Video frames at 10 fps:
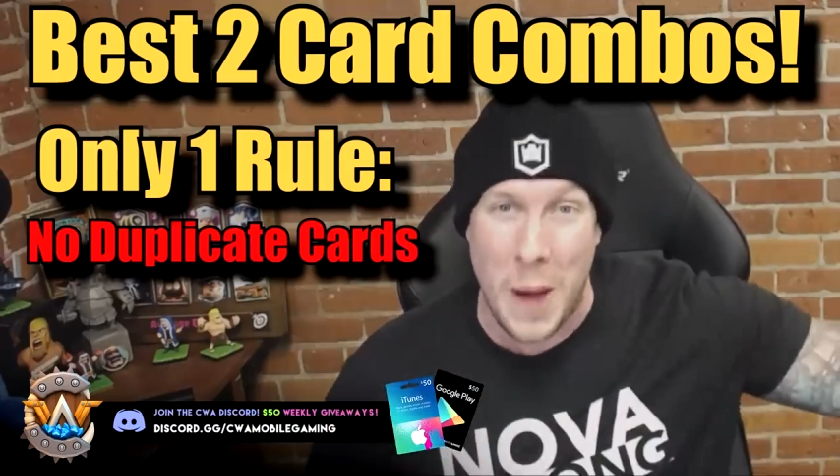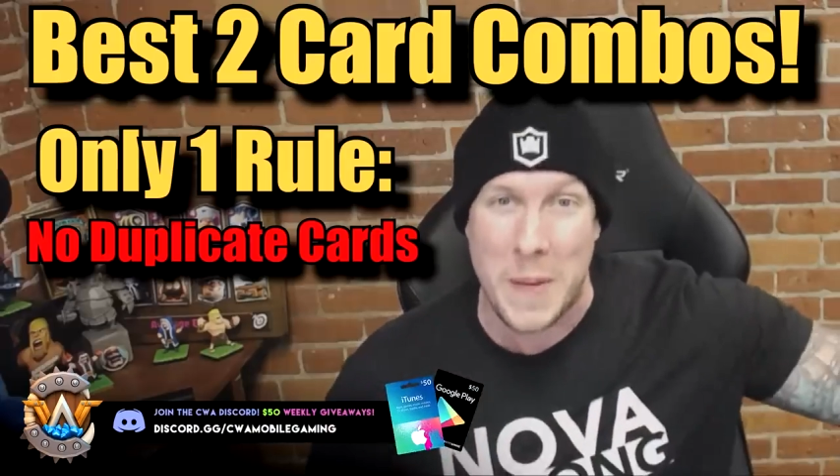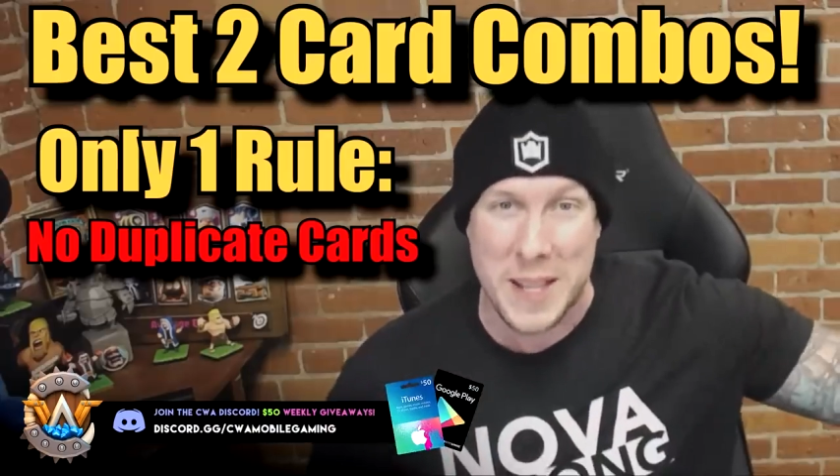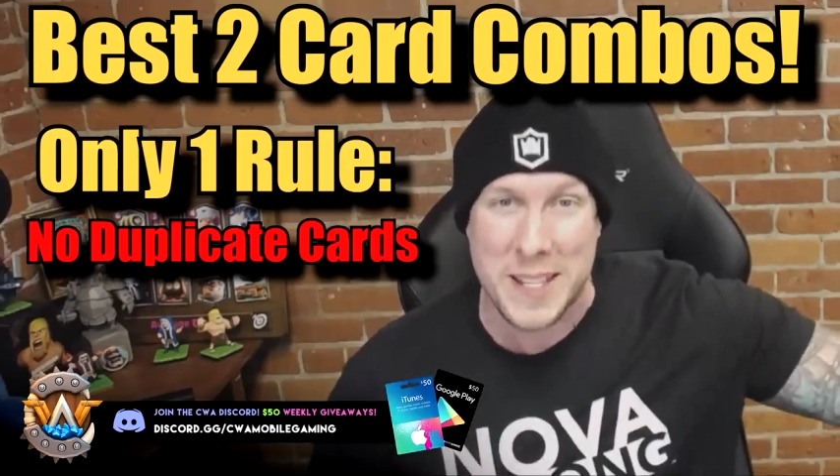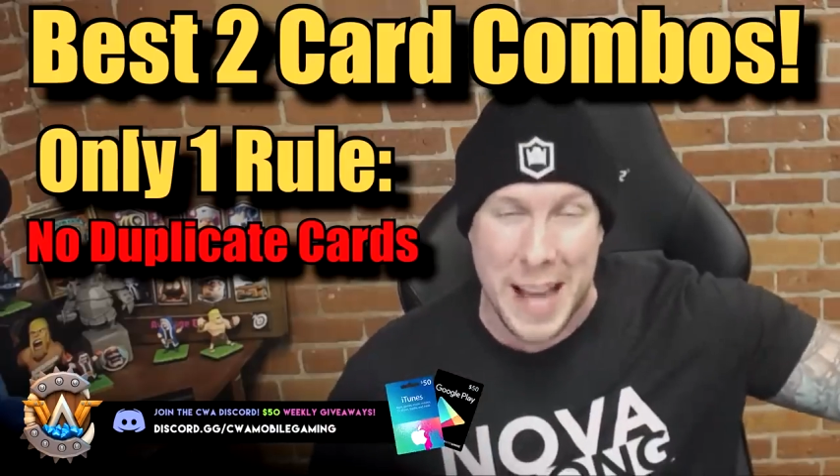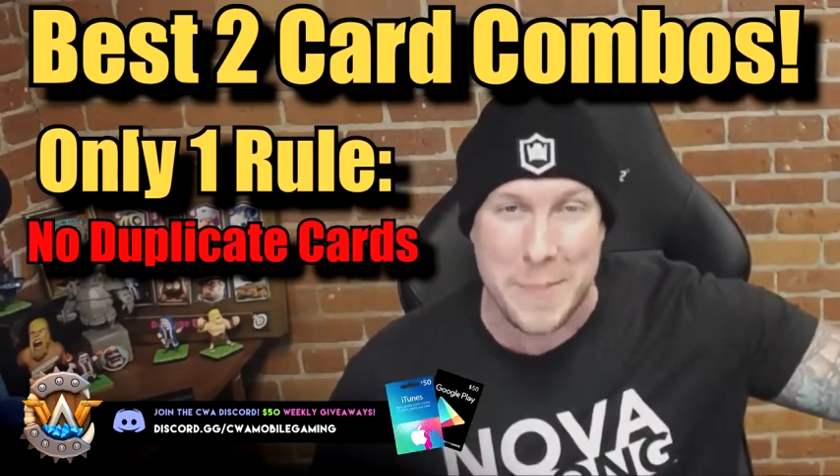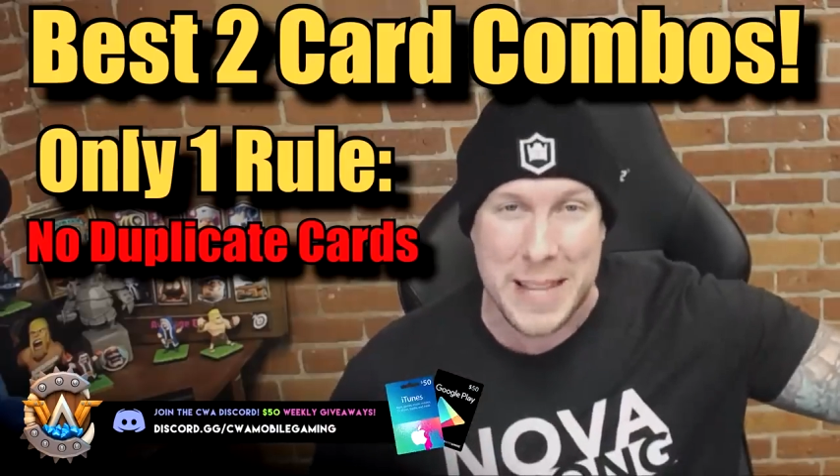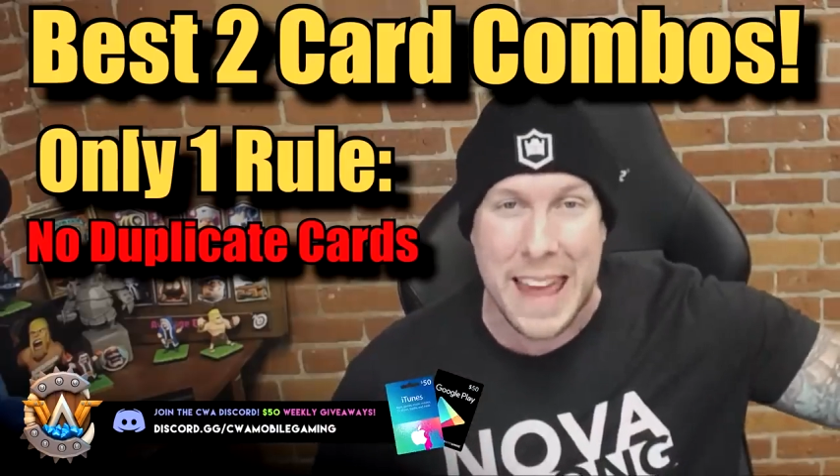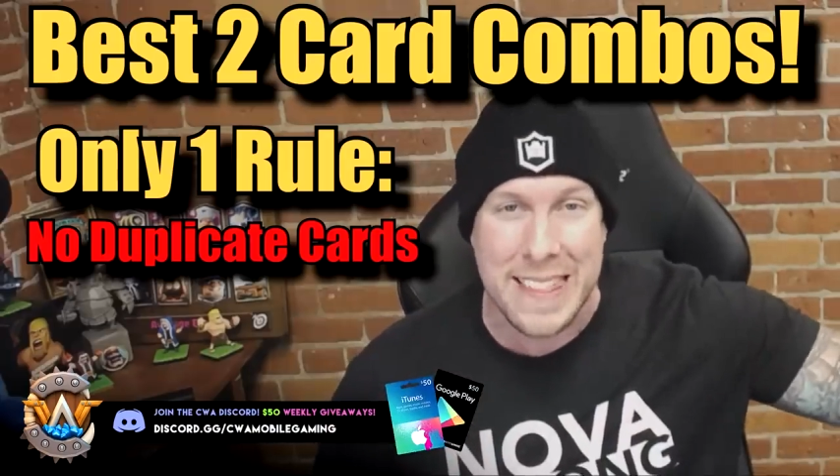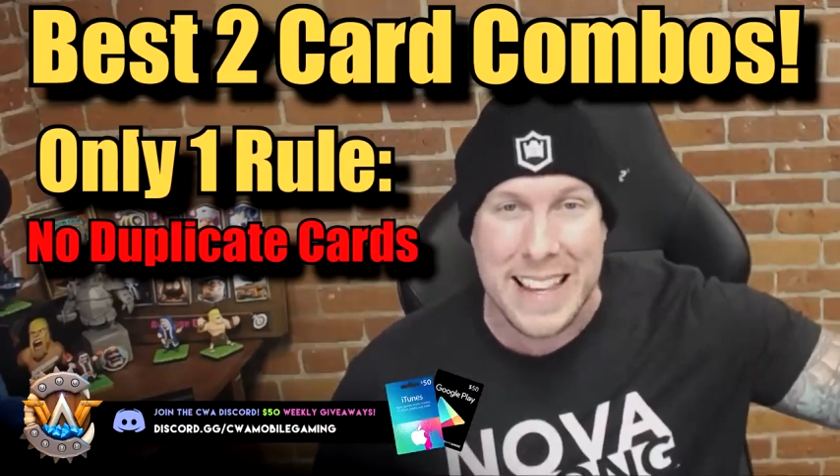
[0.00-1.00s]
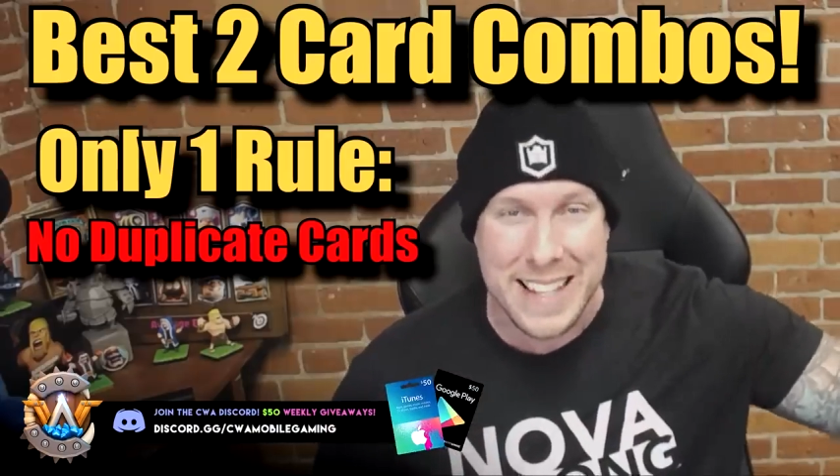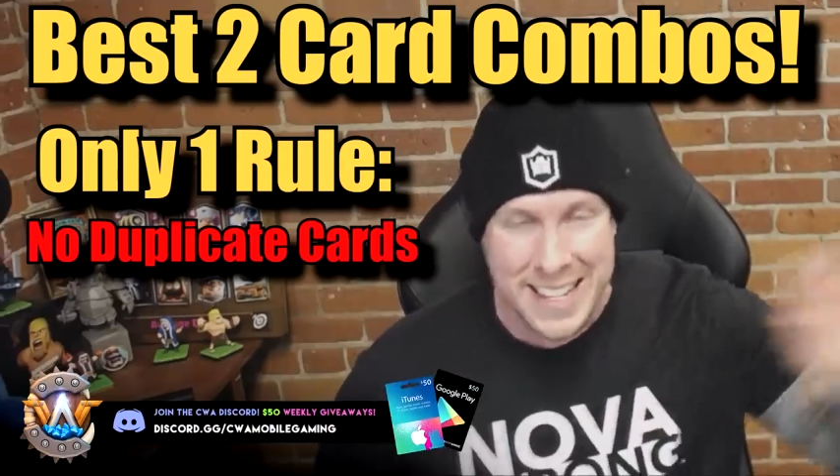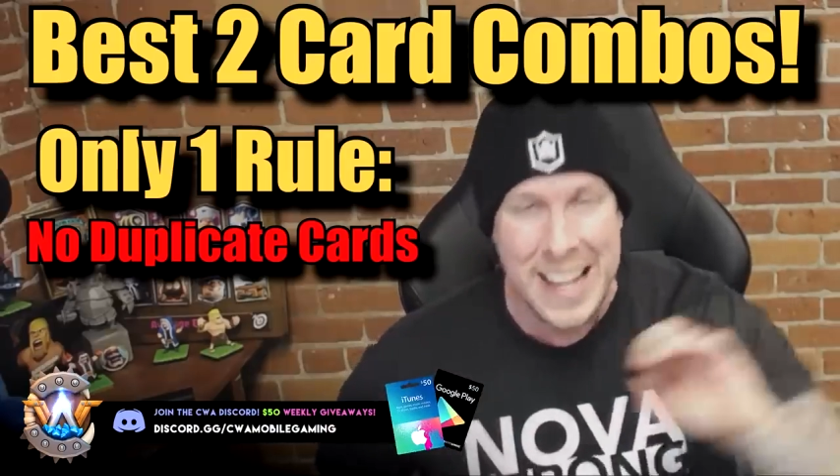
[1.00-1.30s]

on this top 10 list,